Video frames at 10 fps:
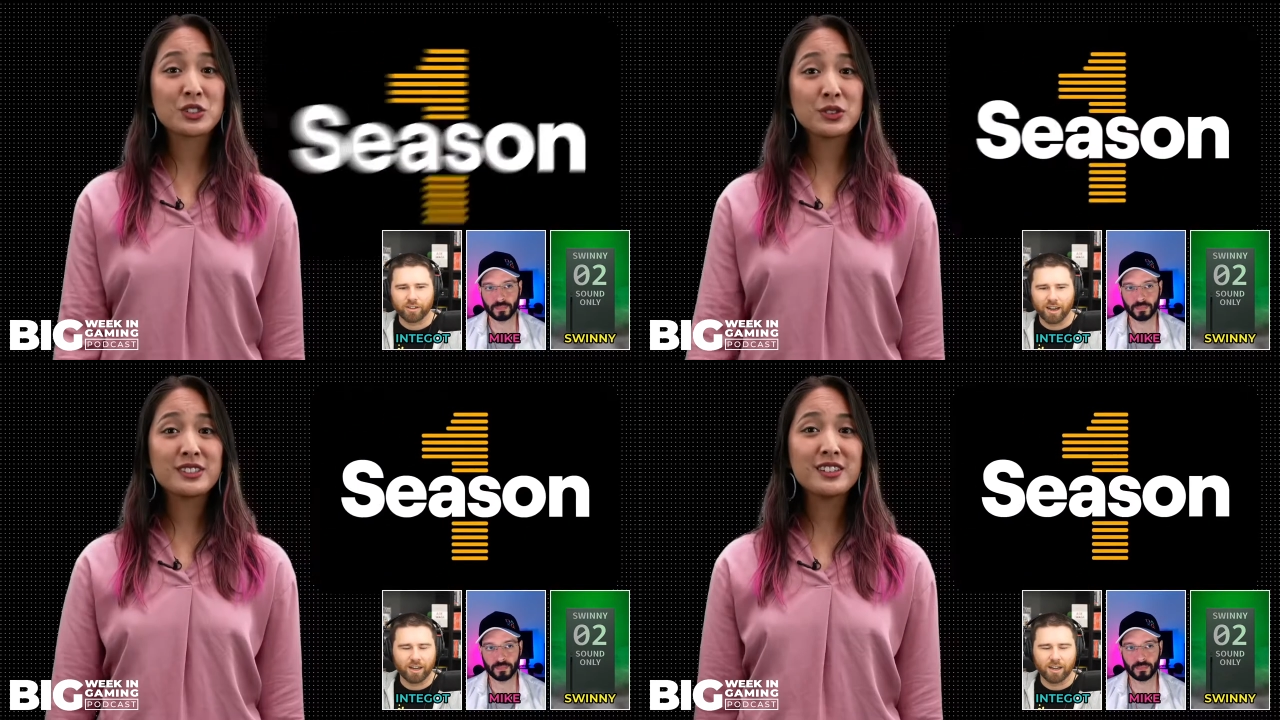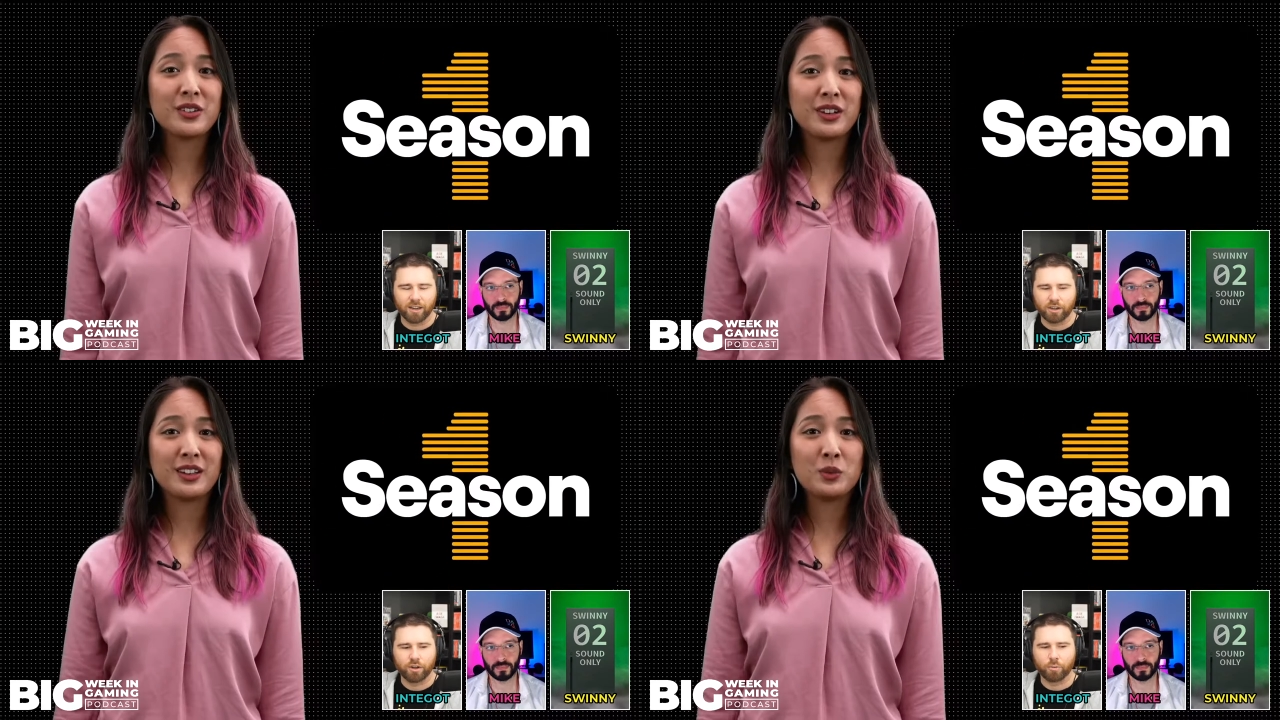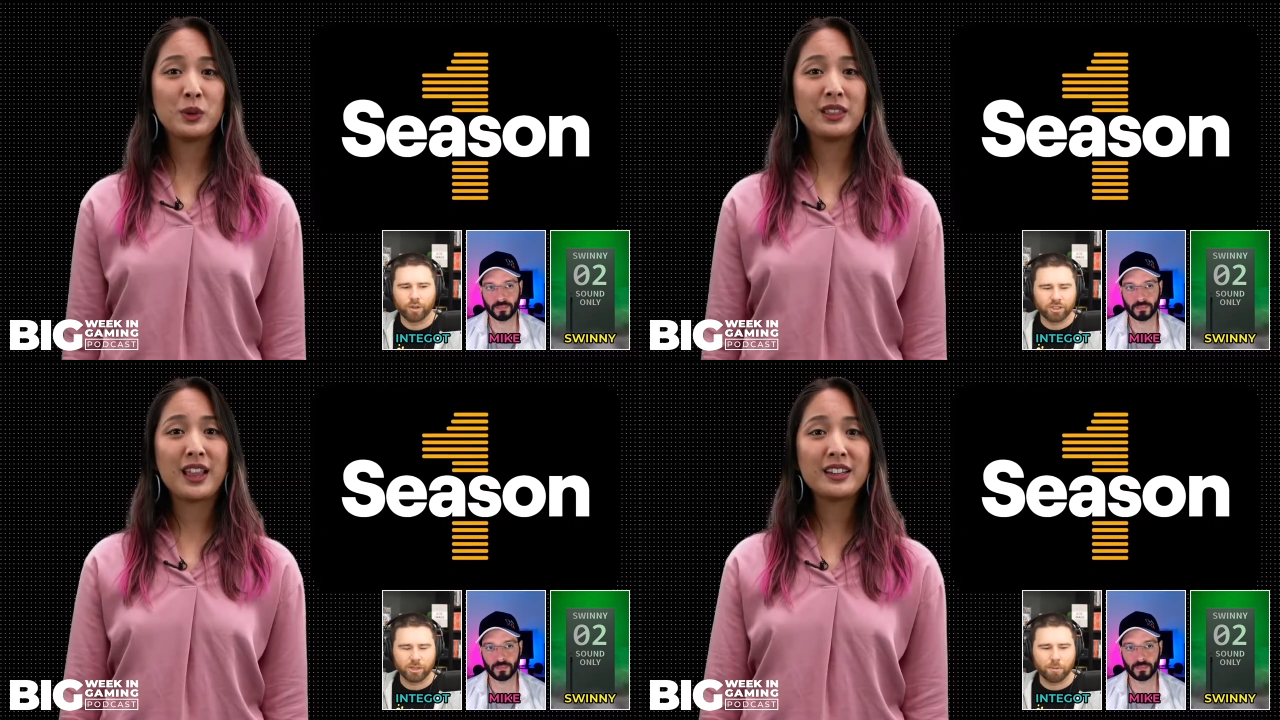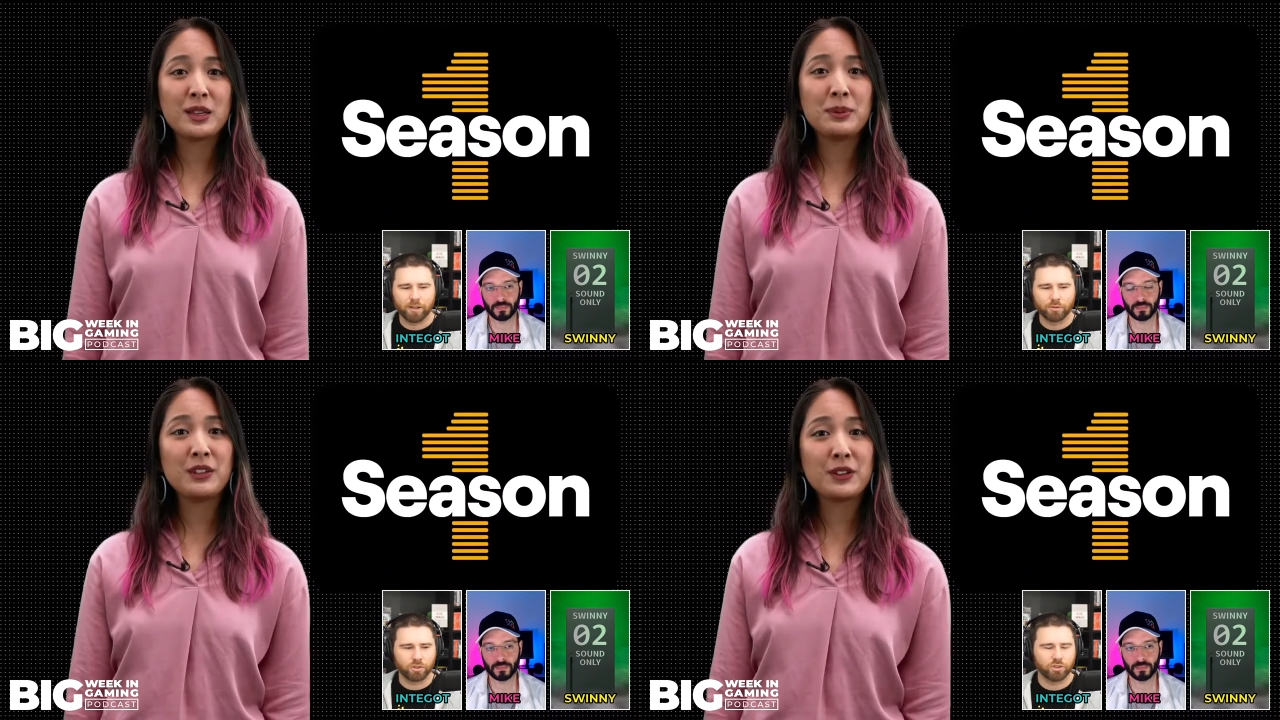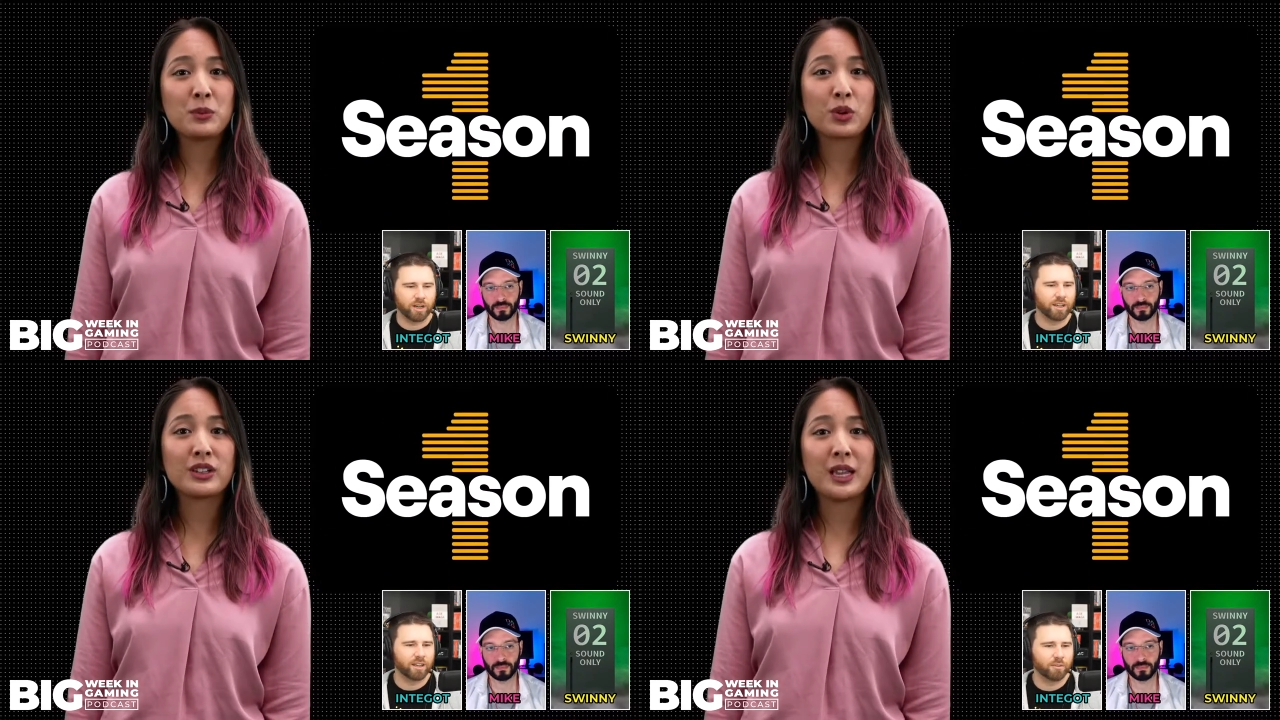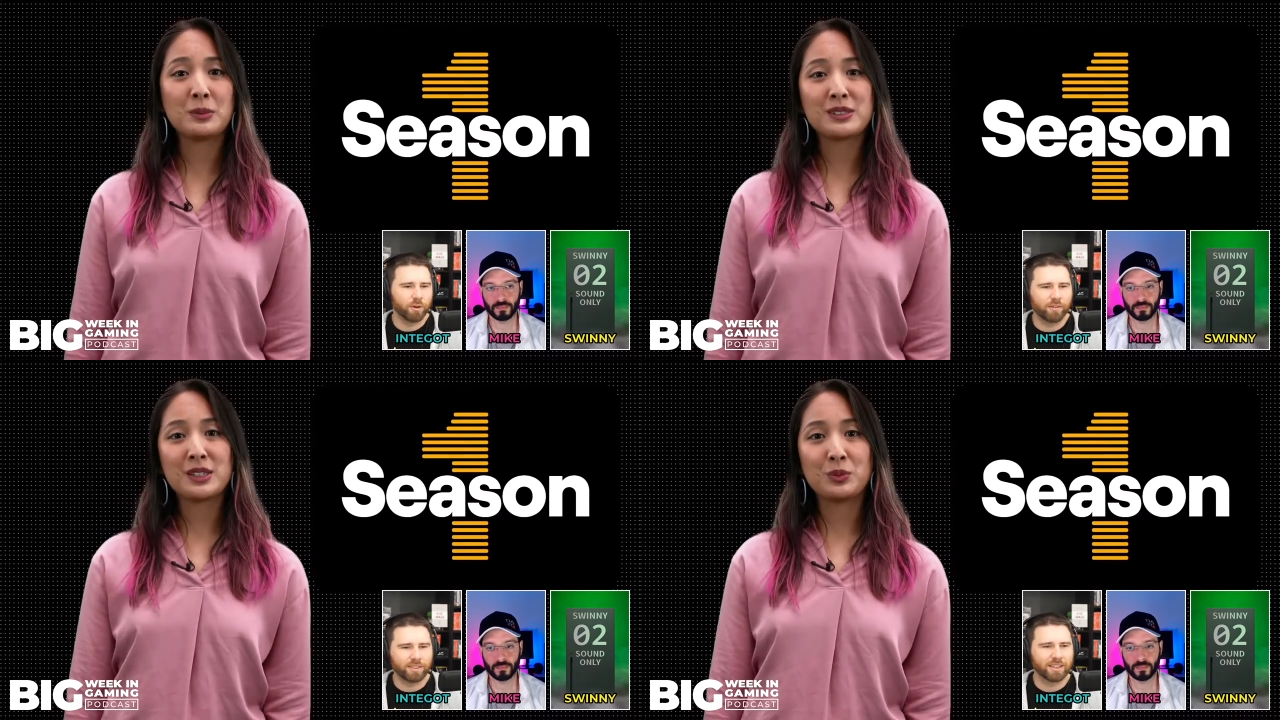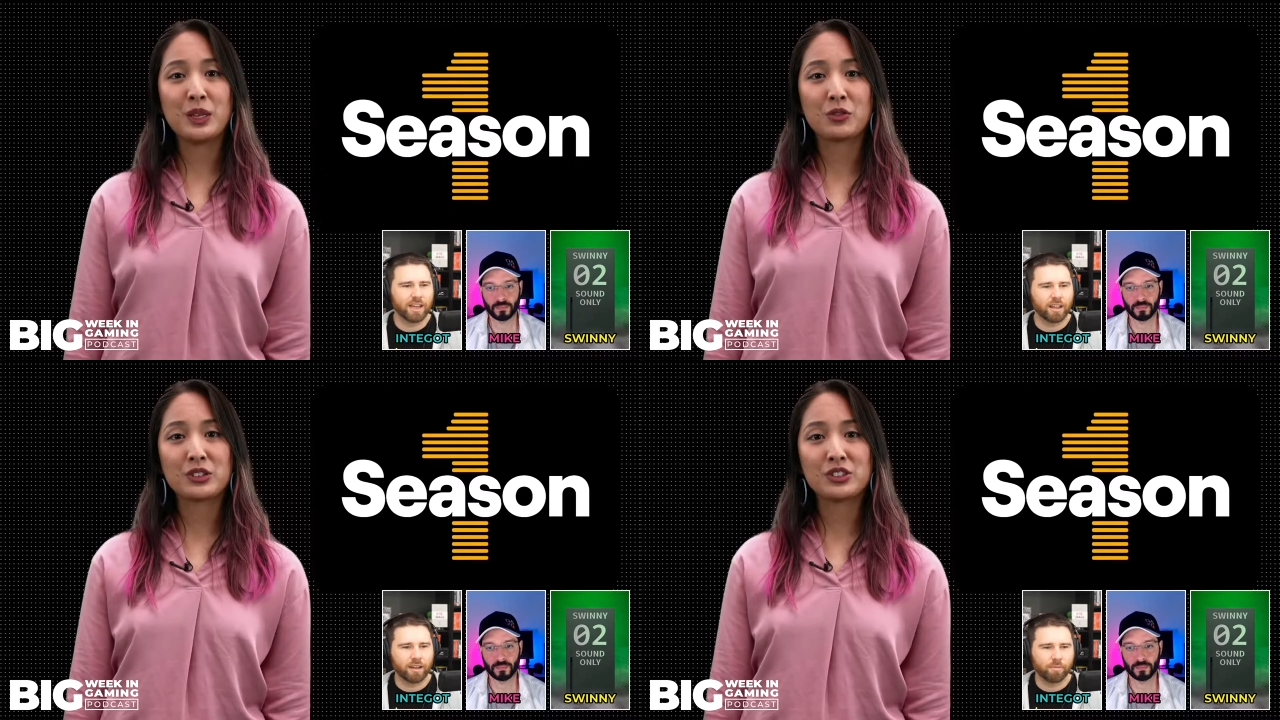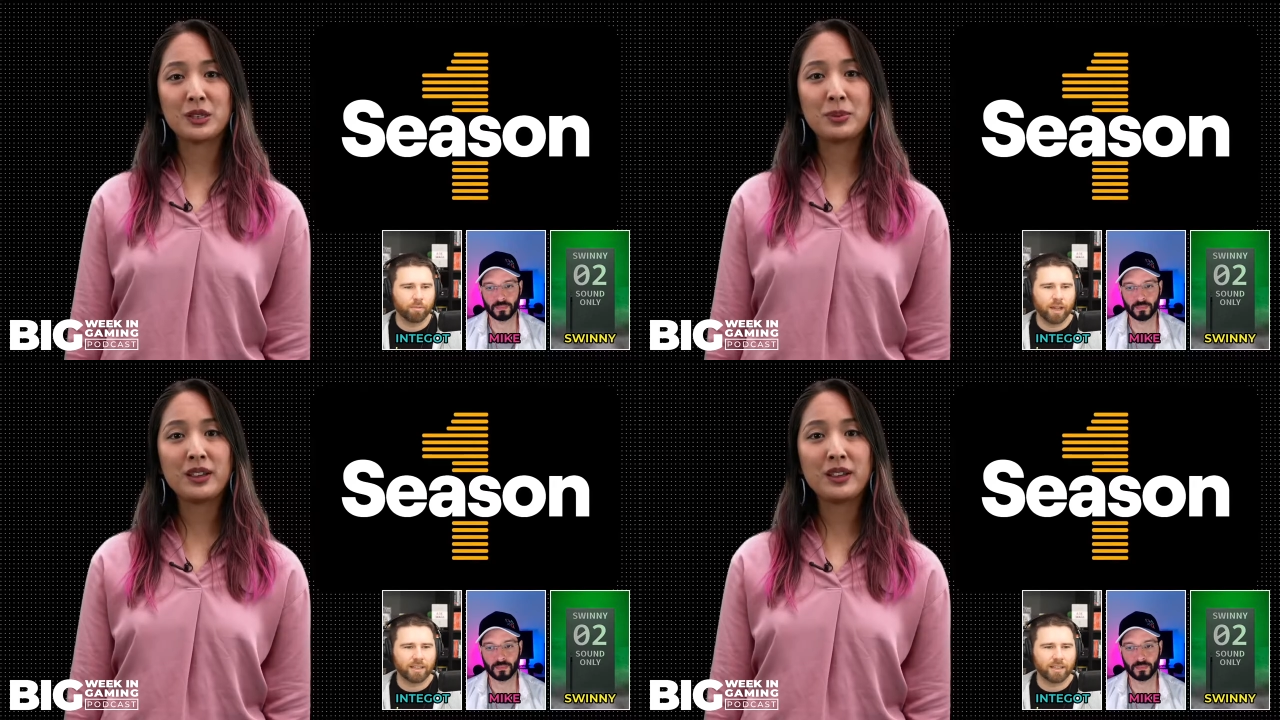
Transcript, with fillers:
Speaker 1: I you know, with the shipping to Australia, we have to see how that plays